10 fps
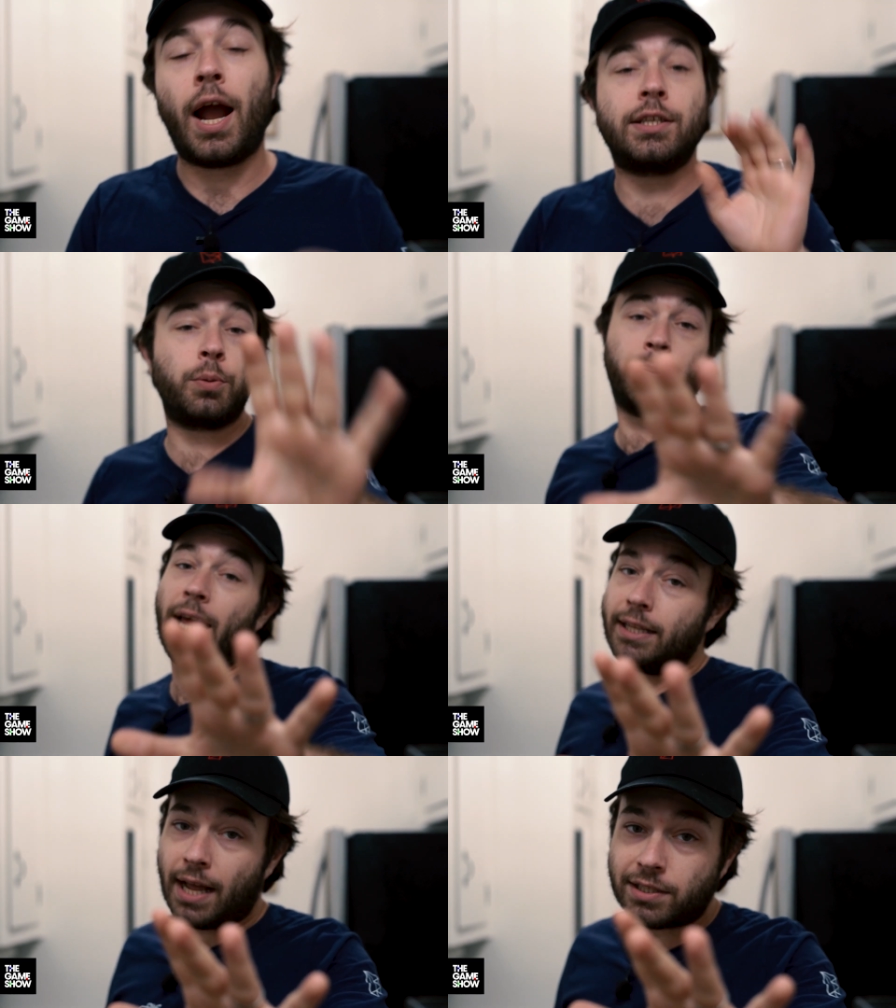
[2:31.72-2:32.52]
All right, so
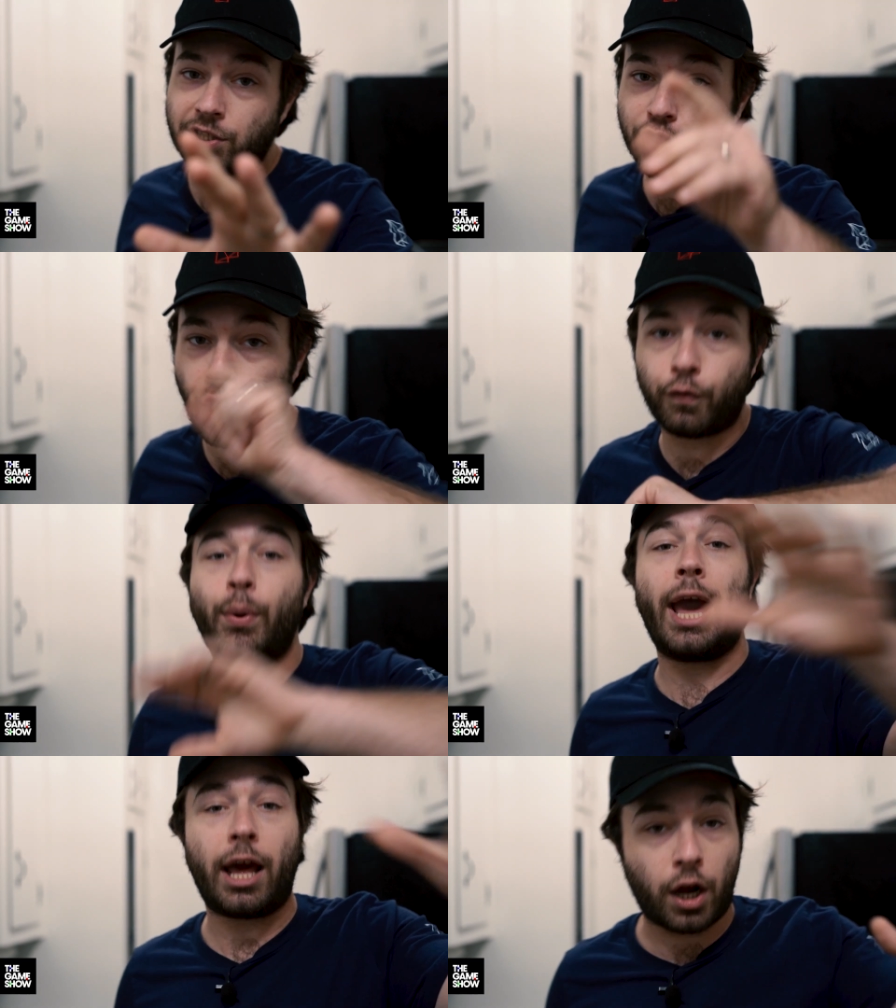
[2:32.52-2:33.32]
playtest is over.
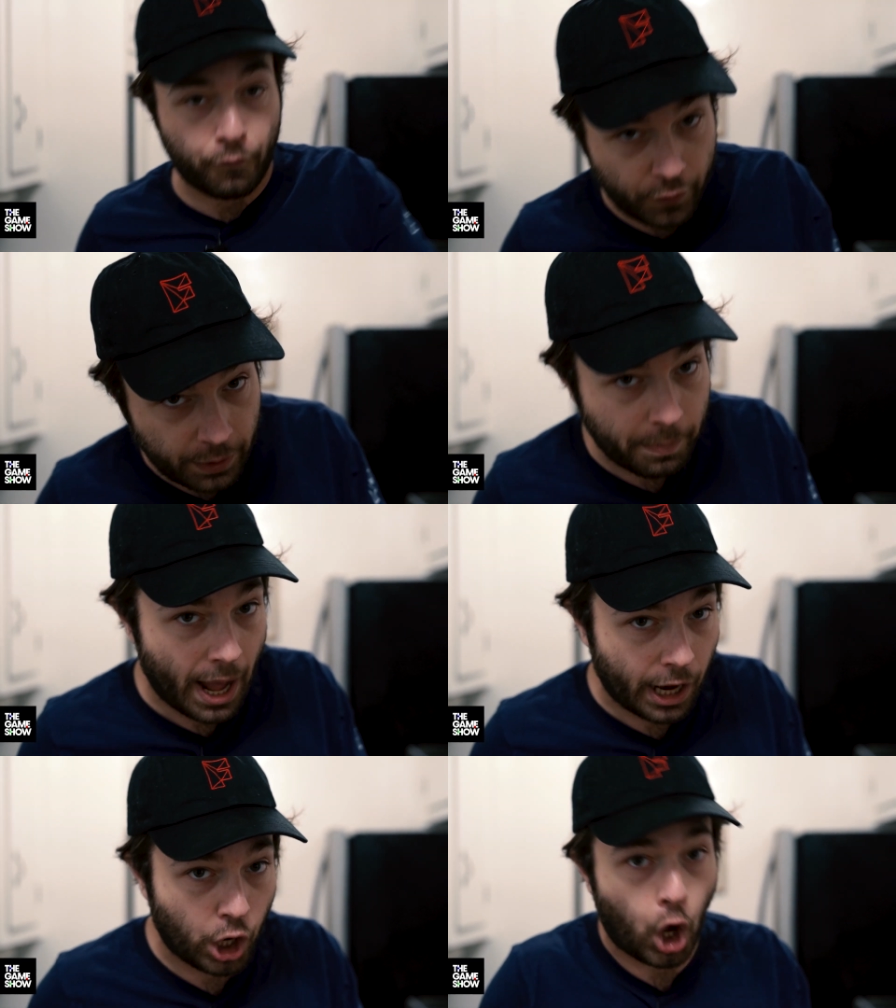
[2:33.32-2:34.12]
We had our
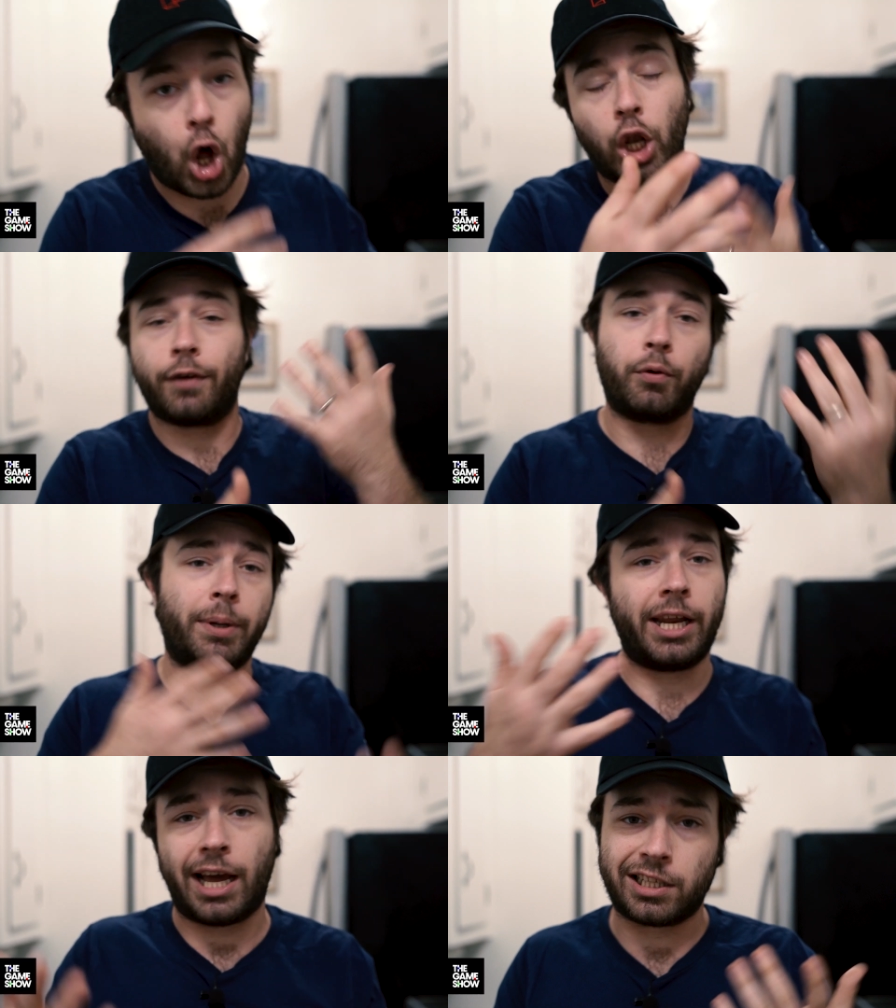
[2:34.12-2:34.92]
feedback call.
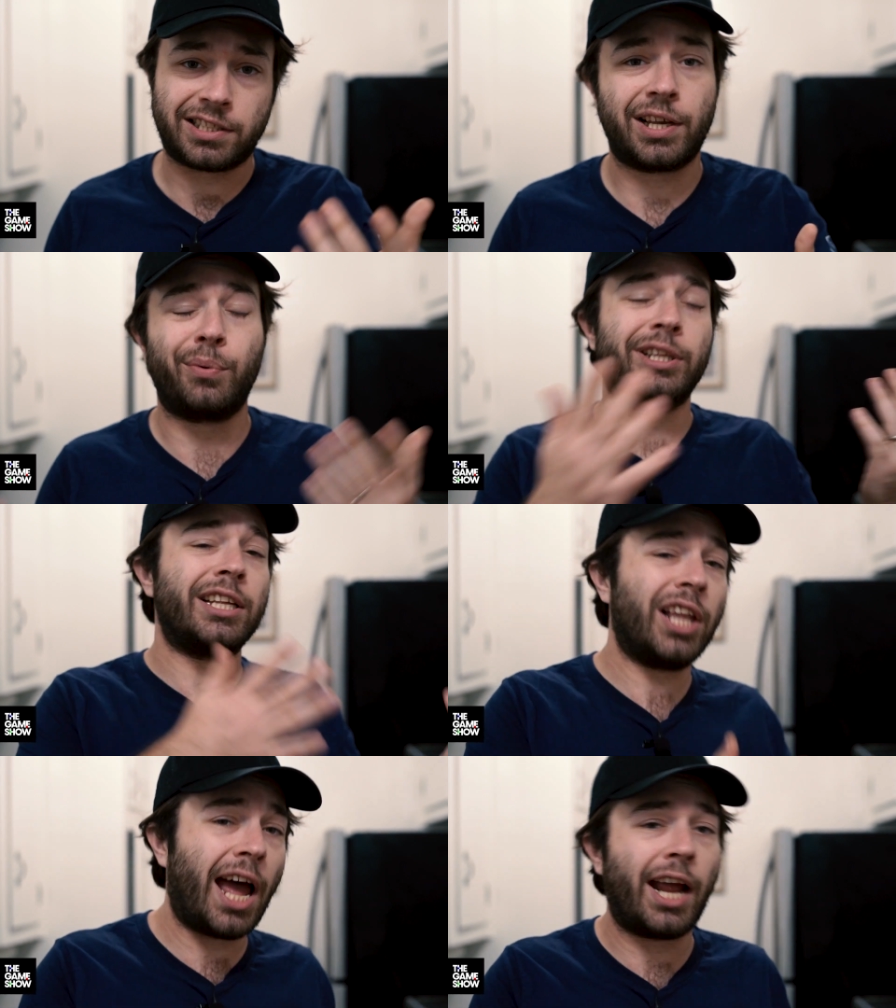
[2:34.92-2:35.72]
Everybody got to say what they
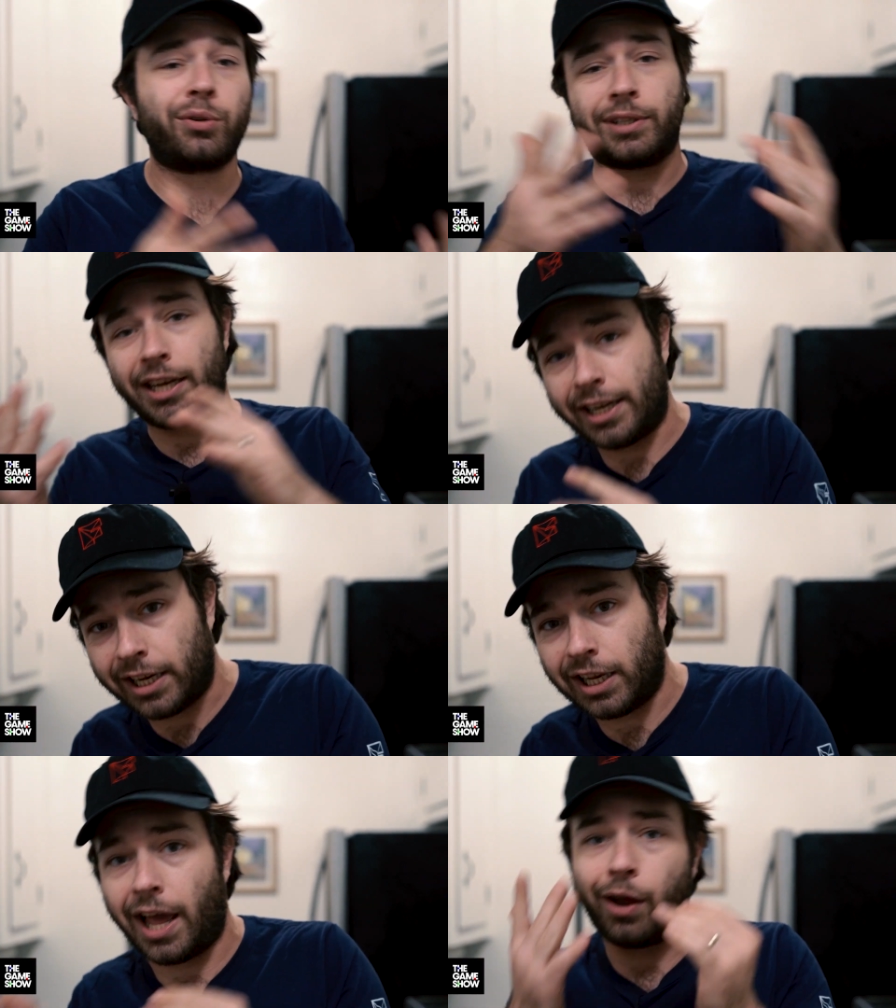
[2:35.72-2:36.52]
liked, what they
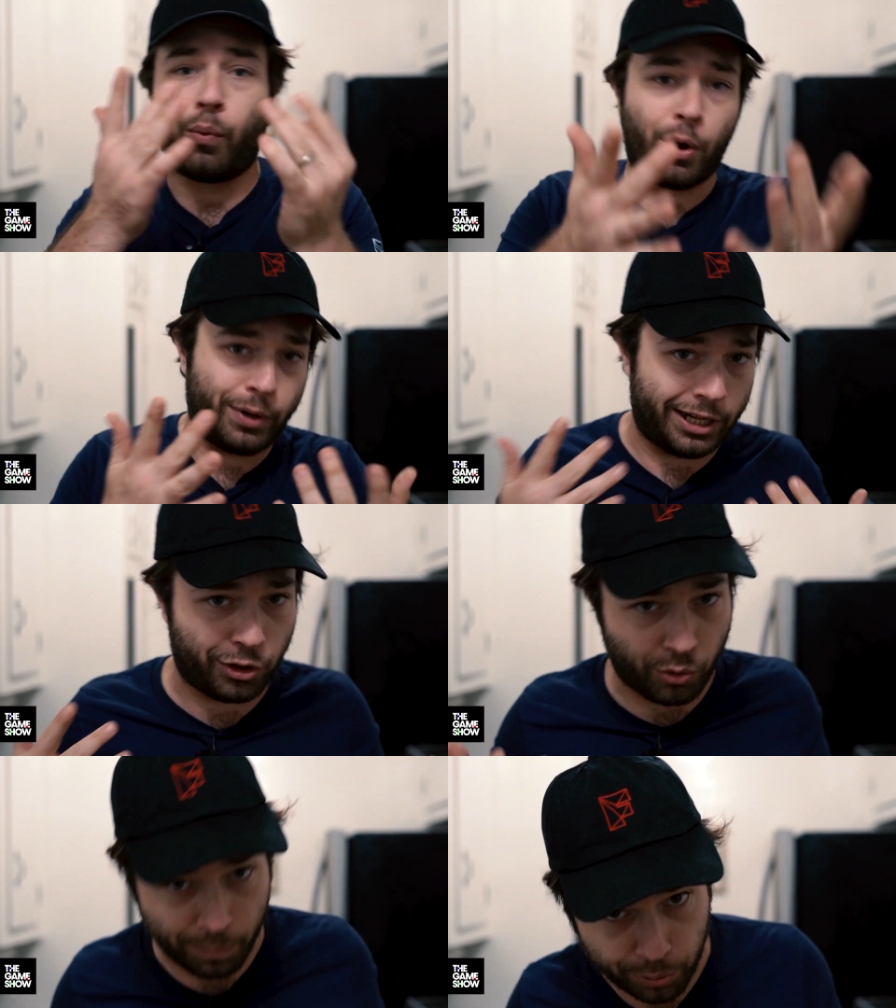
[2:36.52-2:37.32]
didn't like, where we need
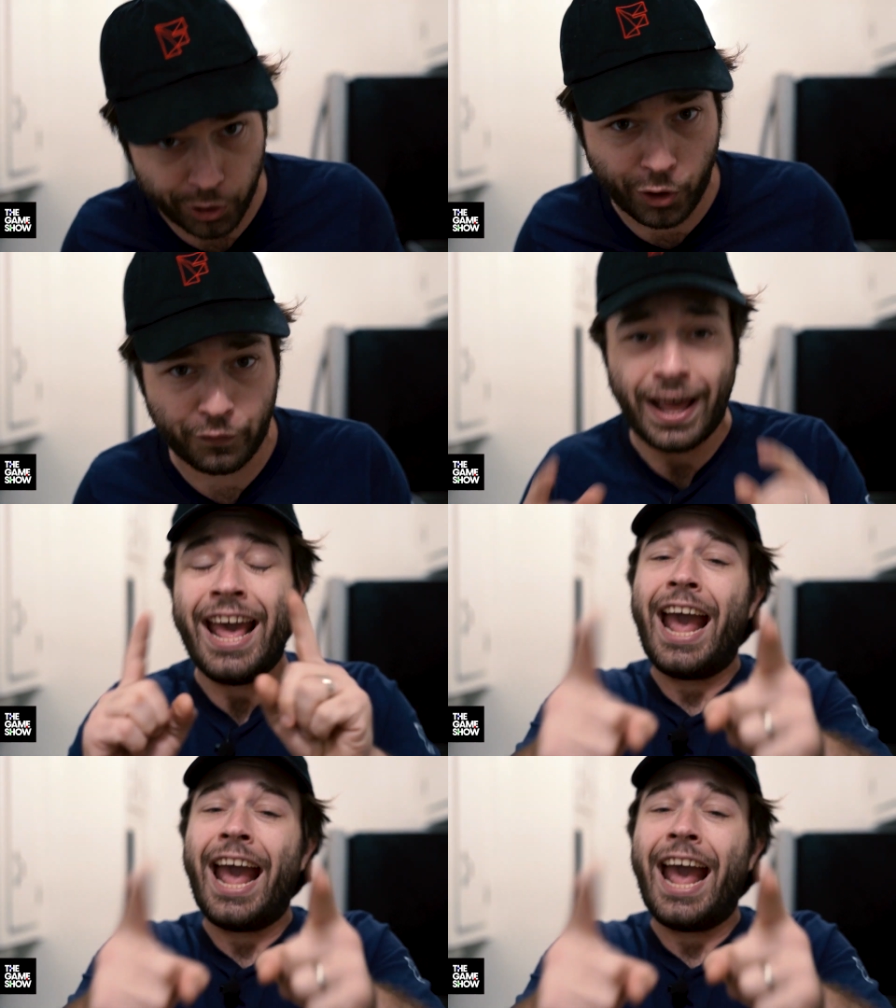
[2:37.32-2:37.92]
to improve.